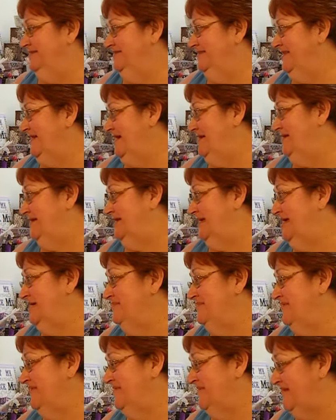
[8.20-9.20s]
I
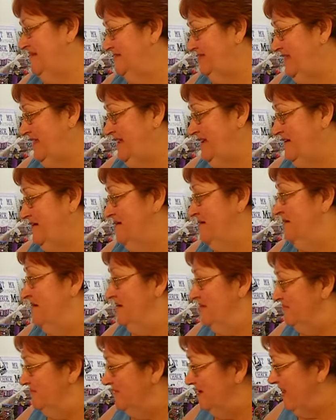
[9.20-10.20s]
keep it right there,
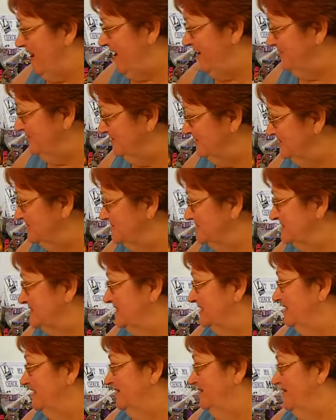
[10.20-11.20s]
but I haven't used
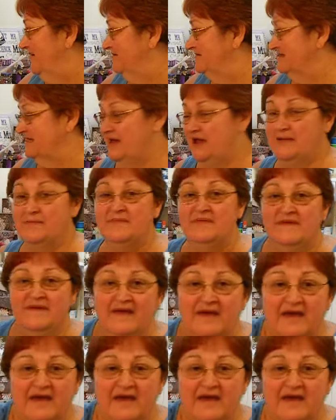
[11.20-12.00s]
it in a long time.